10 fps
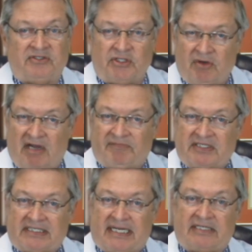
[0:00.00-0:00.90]
Too often
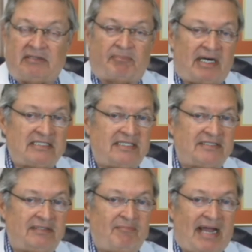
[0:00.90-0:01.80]
today, the
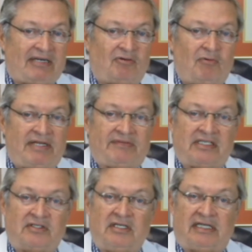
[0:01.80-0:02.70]
processing, microwaving,
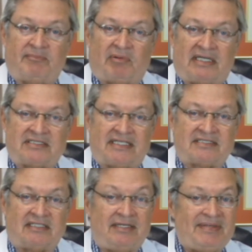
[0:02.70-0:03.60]
and cooking
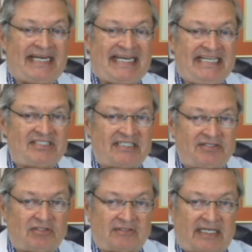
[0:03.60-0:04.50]
process eliminate
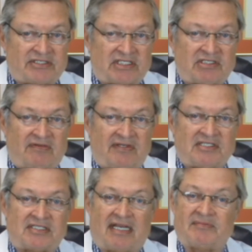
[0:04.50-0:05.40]
essential digestive
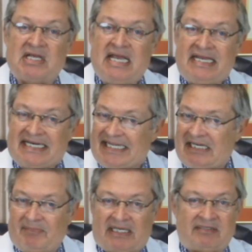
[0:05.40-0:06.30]
enzymes
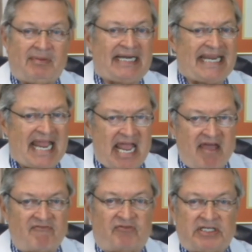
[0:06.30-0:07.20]
needed by the body
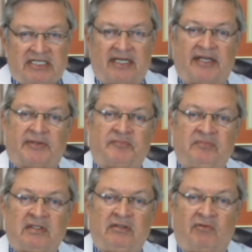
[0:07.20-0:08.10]
every day.
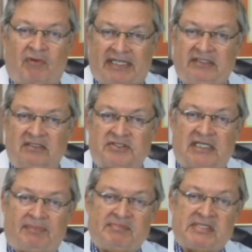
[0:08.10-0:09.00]
Regular
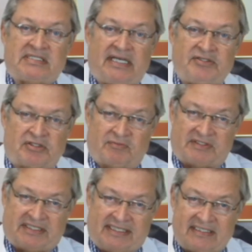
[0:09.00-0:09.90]
supplementation
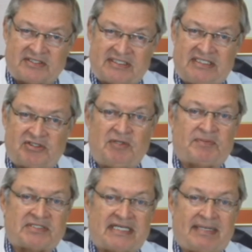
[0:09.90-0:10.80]
with the NSC
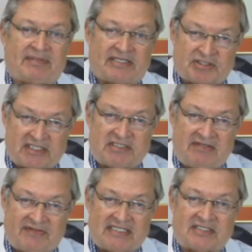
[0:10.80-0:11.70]
Superzyme
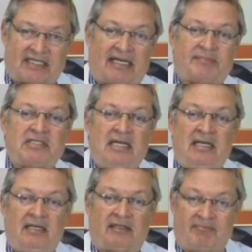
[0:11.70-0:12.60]
digestive enzymes
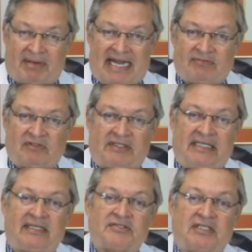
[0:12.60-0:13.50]
combined with
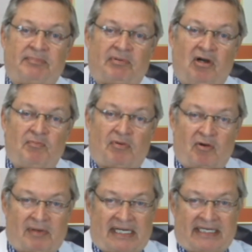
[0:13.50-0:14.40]
the NSC Pro
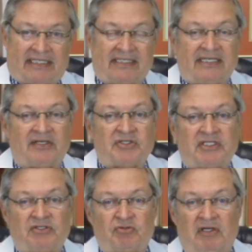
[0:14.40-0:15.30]
Probiotic and
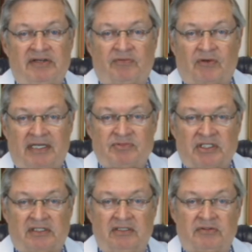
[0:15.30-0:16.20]
NSC
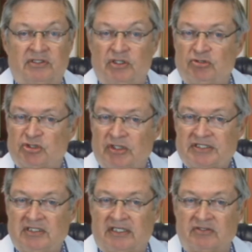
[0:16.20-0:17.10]
24-MG Glucan
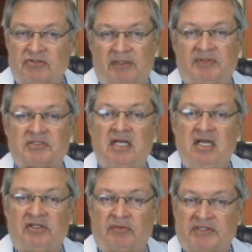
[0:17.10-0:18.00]
nutritionally contributes
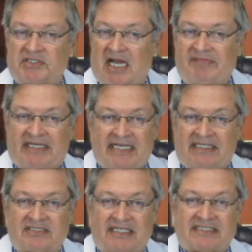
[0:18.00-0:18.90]
to resolving
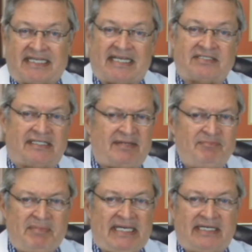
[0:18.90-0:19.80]
excess acid
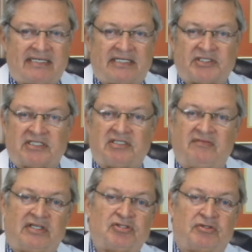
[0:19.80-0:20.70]
and many
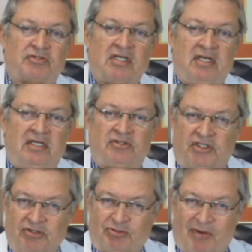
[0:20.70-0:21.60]
digestive issues.
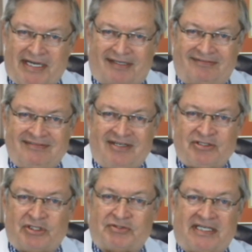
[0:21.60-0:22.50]
Choose well.
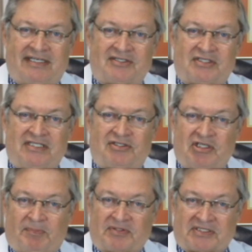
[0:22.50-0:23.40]
Choose NSC
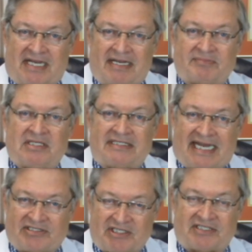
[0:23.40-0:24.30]
Superzymes
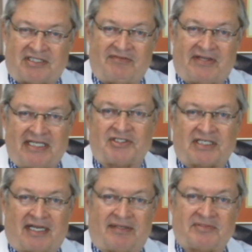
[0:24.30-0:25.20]
Digestive
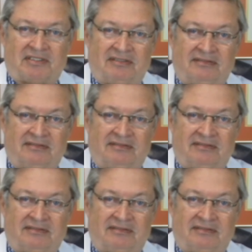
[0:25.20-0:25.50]
Enzymes.